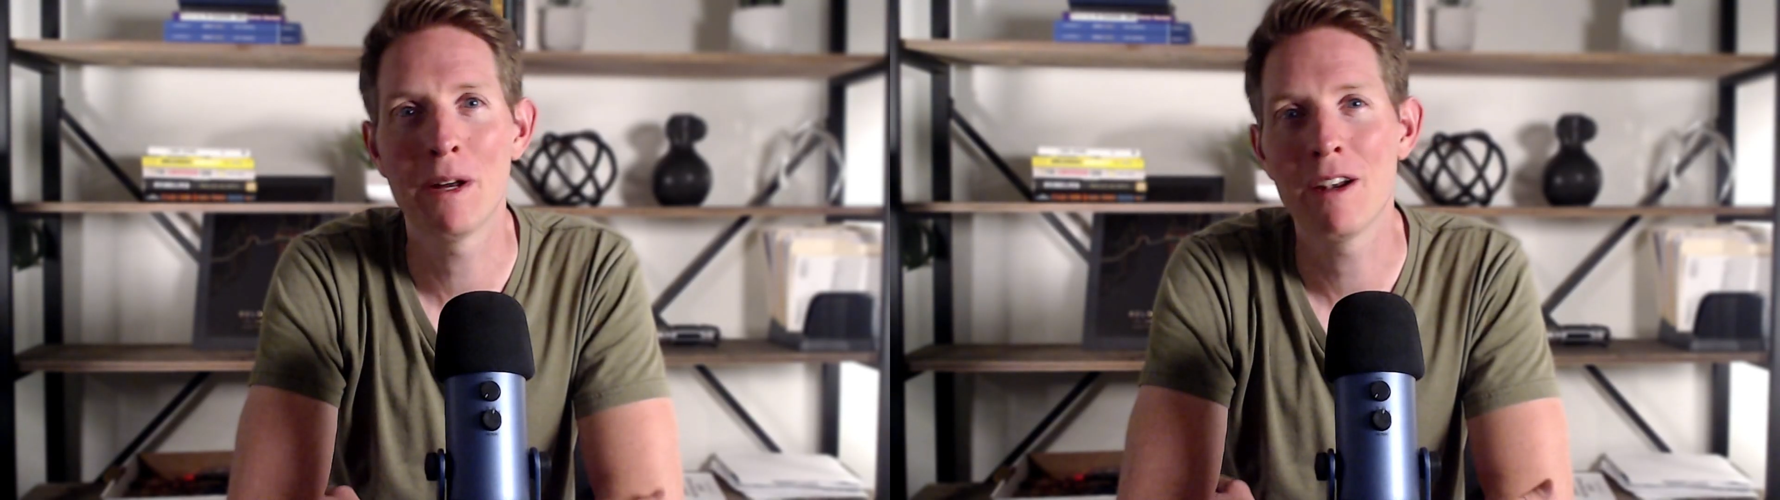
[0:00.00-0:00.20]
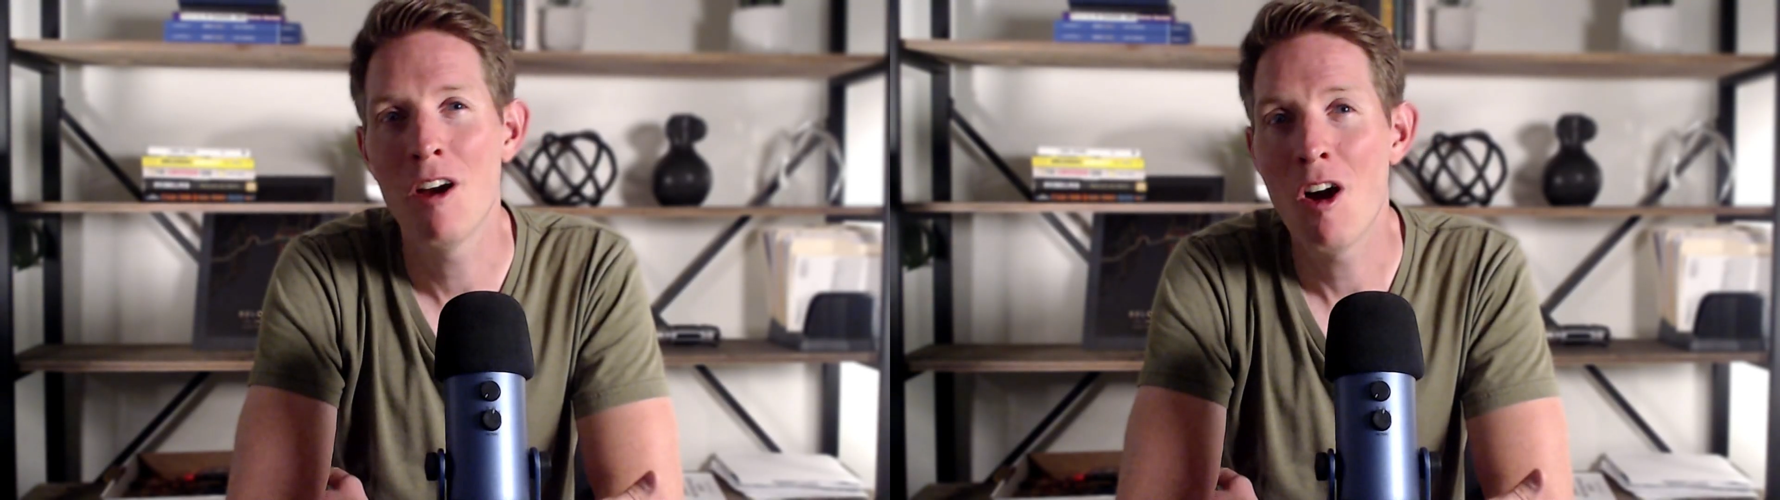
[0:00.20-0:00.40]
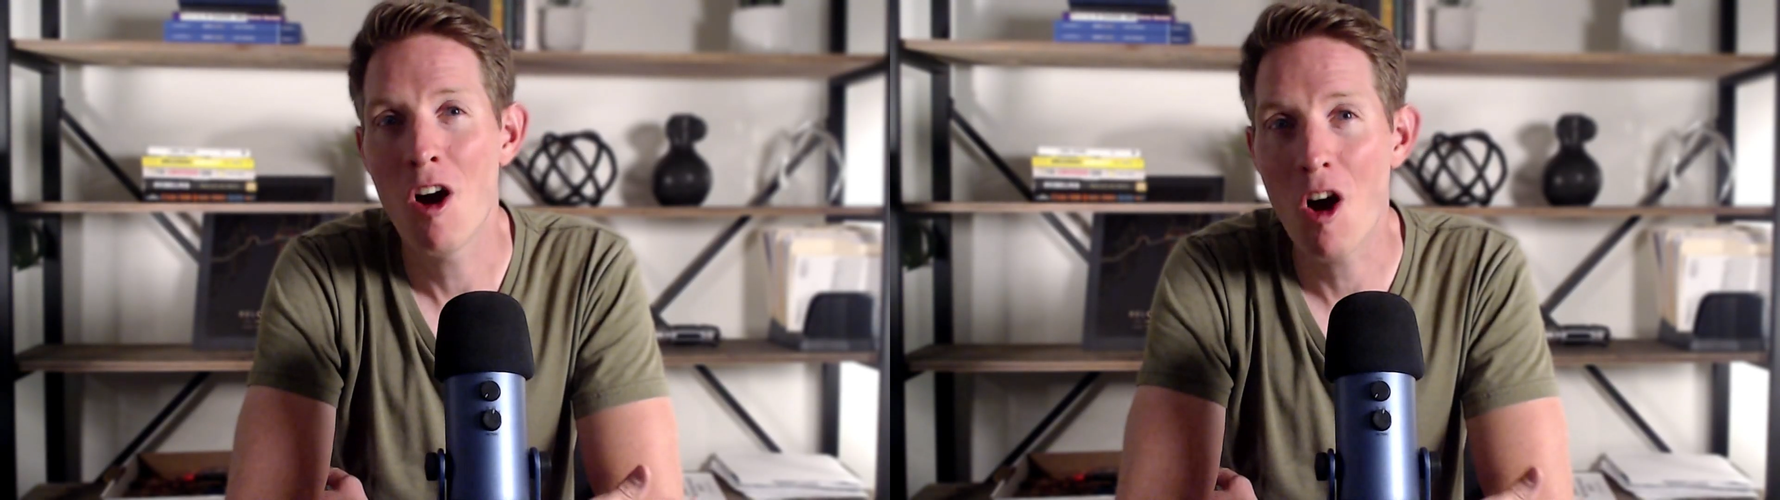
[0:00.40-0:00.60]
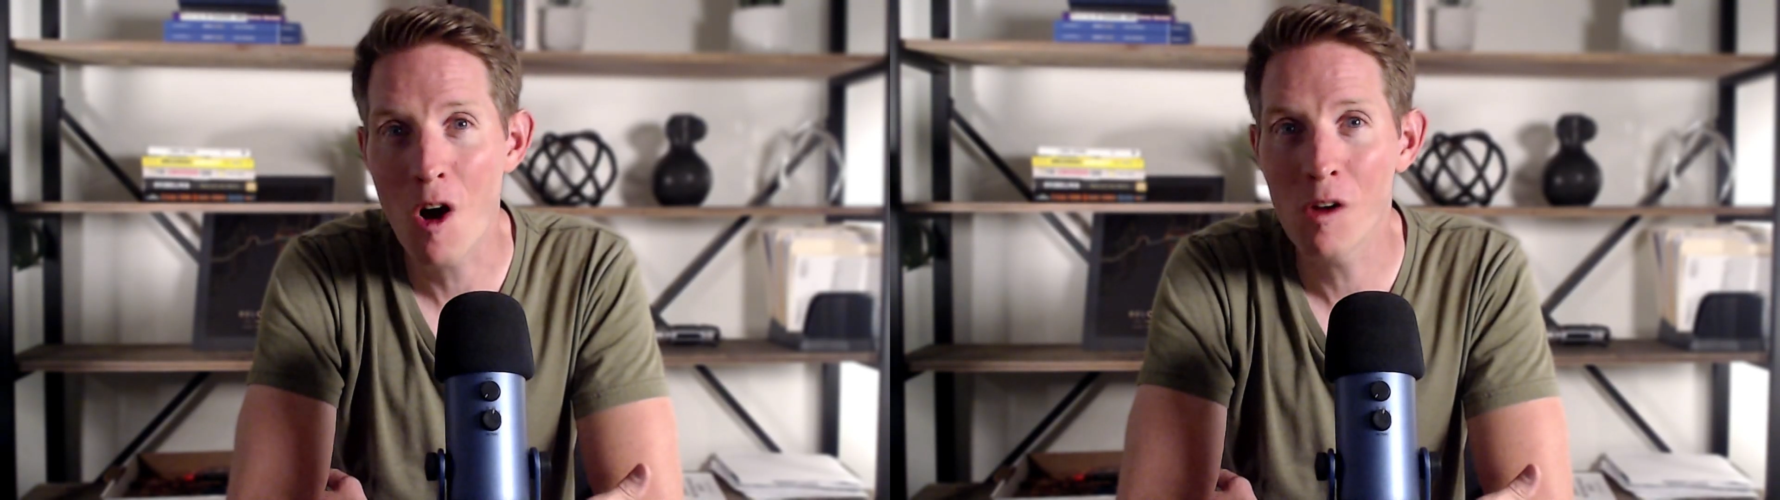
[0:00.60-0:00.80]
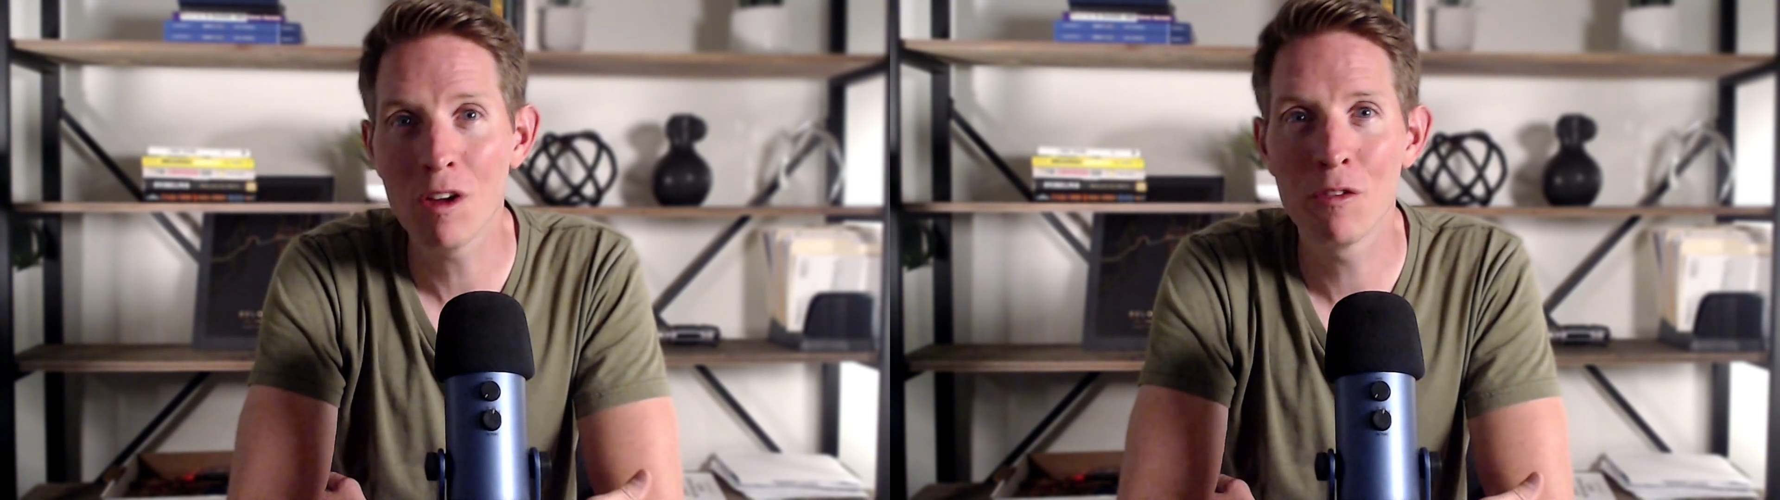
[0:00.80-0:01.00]
but
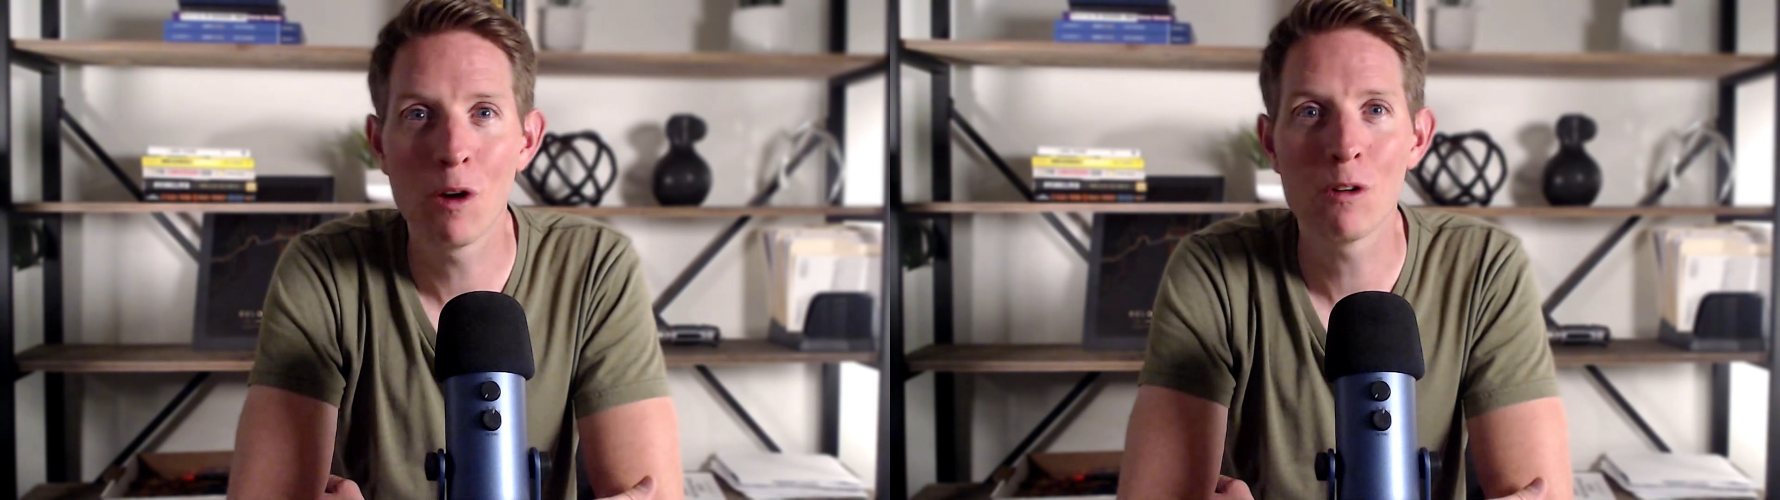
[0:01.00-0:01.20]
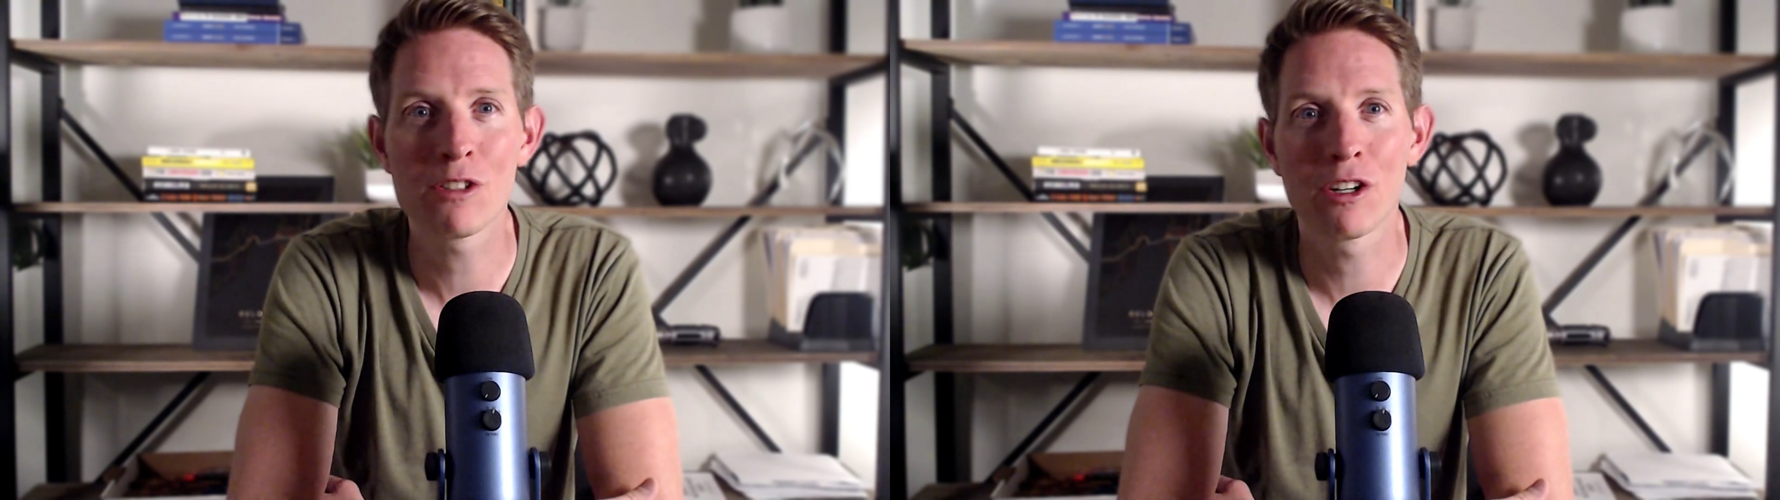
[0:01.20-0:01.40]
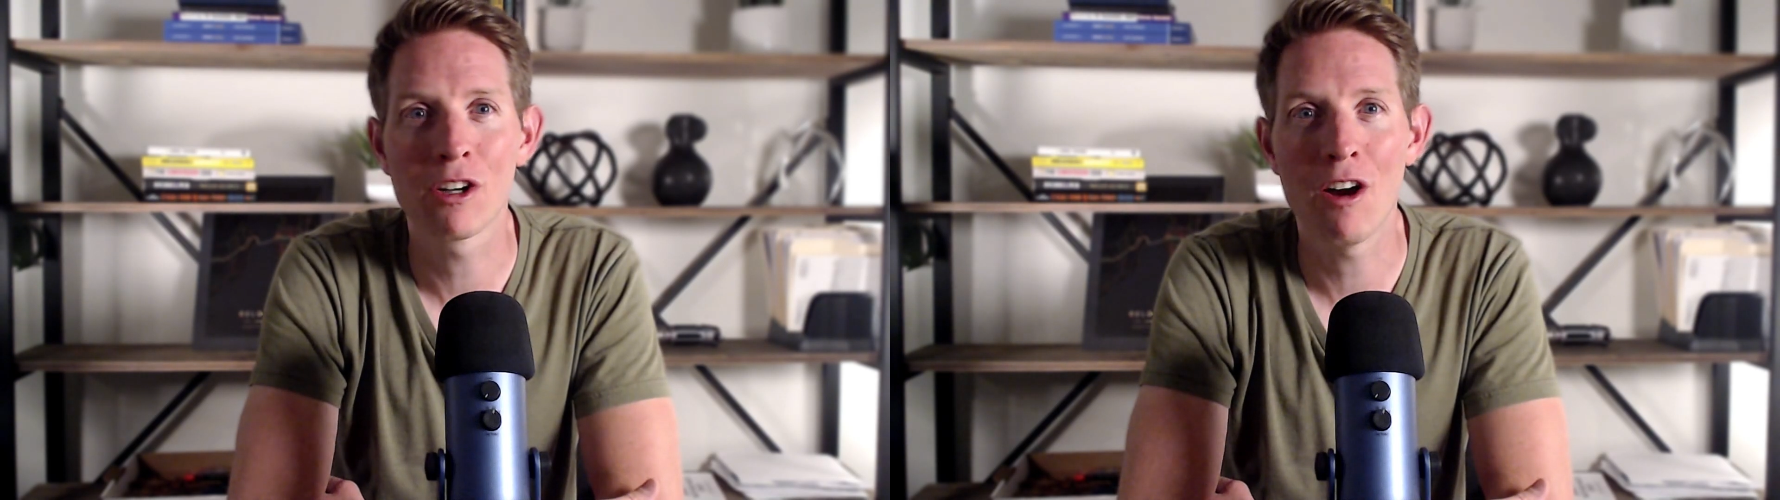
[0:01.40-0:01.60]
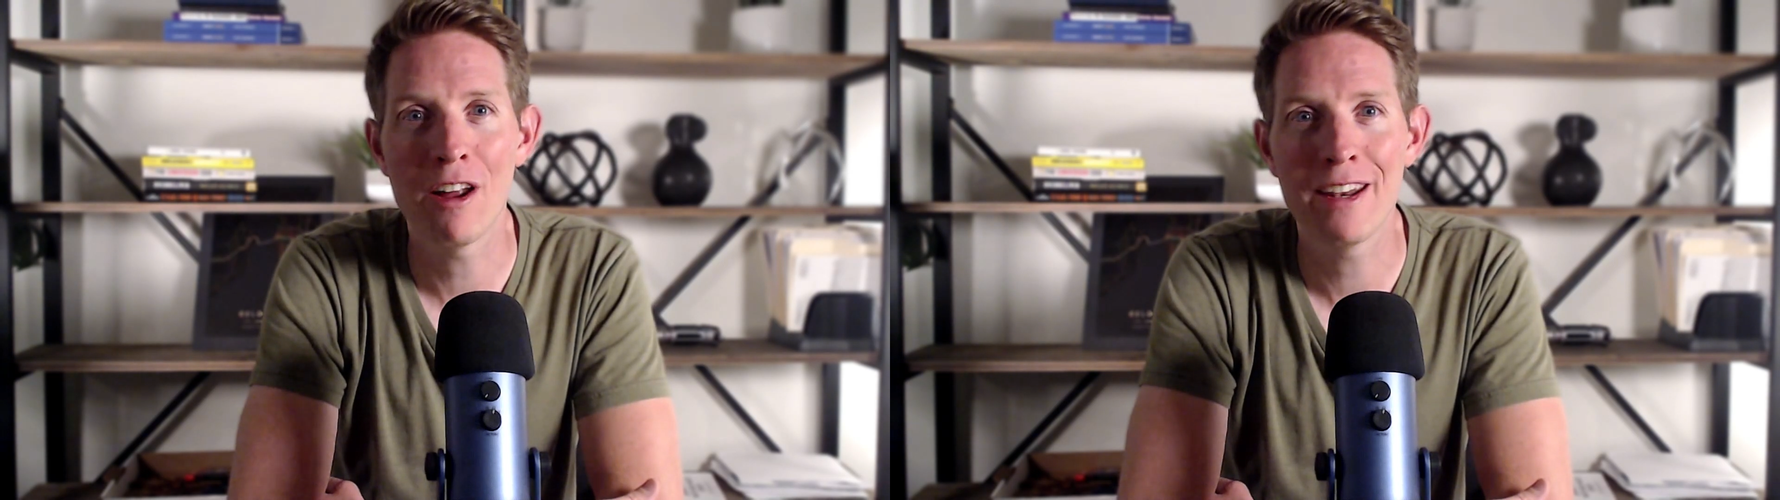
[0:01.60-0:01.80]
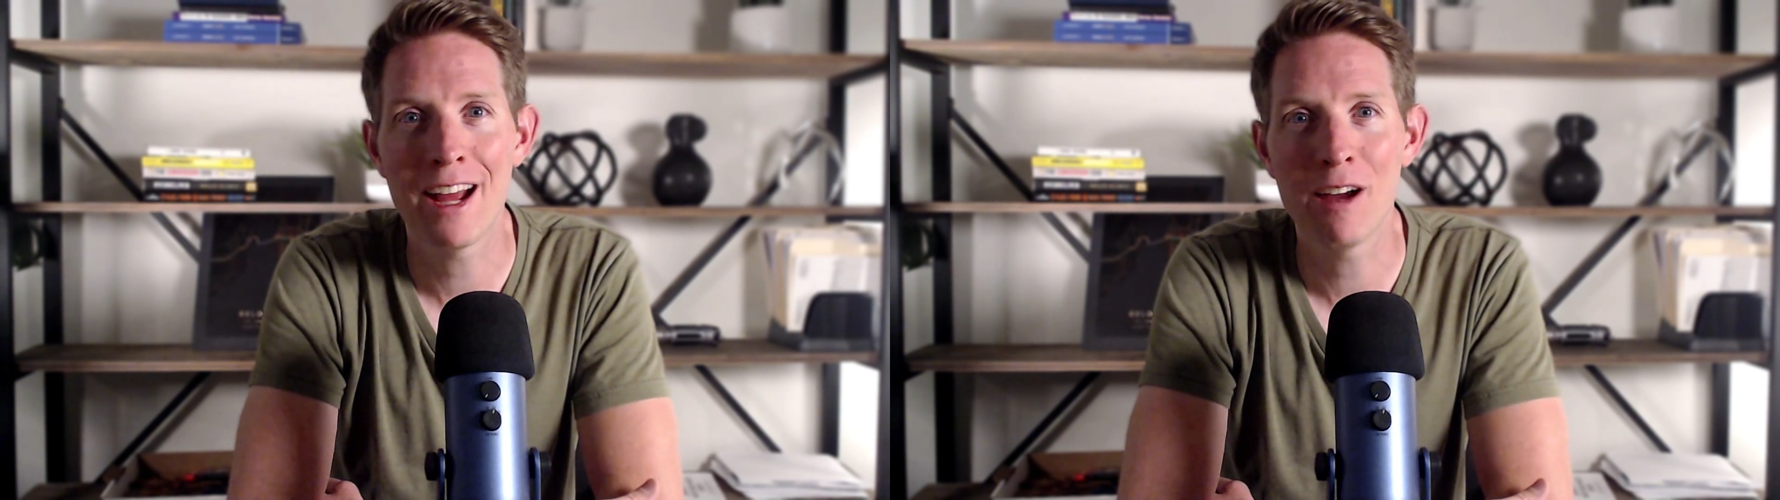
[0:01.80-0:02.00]
all of those are
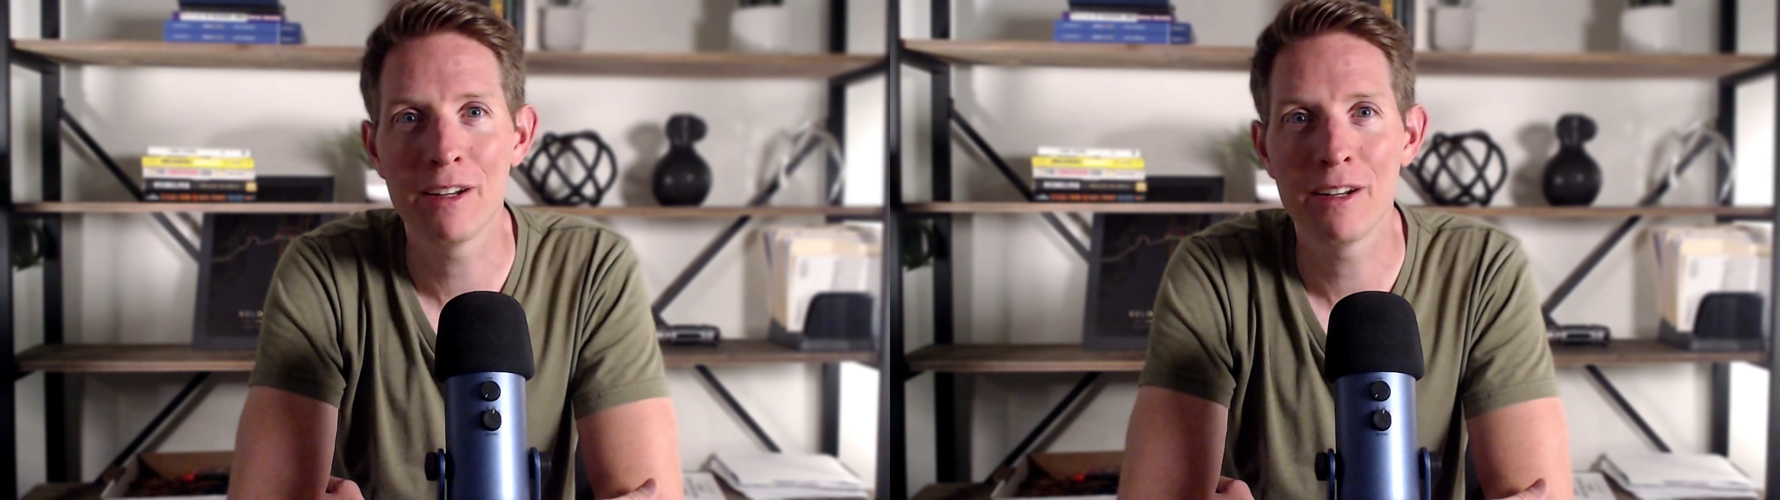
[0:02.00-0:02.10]
gone now,